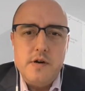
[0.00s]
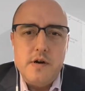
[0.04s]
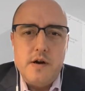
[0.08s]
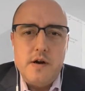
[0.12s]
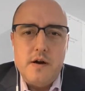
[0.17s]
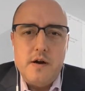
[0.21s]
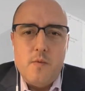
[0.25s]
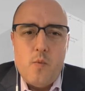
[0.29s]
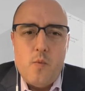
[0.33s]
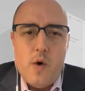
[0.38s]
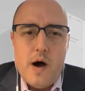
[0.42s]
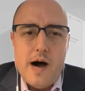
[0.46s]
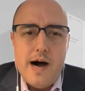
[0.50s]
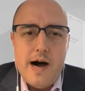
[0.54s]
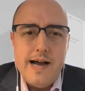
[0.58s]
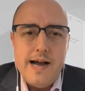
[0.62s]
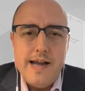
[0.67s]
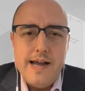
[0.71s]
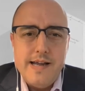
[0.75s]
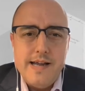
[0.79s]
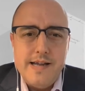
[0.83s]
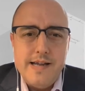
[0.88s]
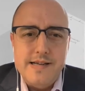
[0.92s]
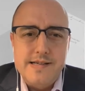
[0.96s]

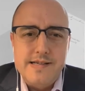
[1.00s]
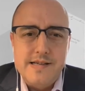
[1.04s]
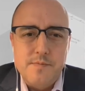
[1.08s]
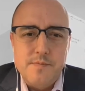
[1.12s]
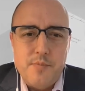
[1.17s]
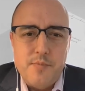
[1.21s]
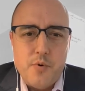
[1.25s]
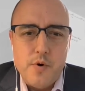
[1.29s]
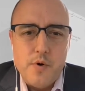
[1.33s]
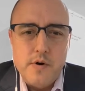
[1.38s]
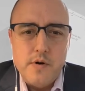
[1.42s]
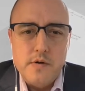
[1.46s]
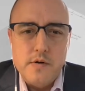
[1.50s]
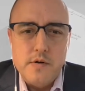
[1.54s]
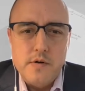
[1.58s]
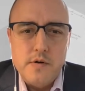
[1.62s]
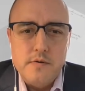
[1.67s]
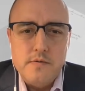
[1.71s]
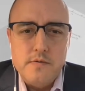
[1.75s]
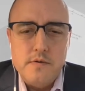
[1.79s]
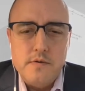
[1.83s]
why it's important,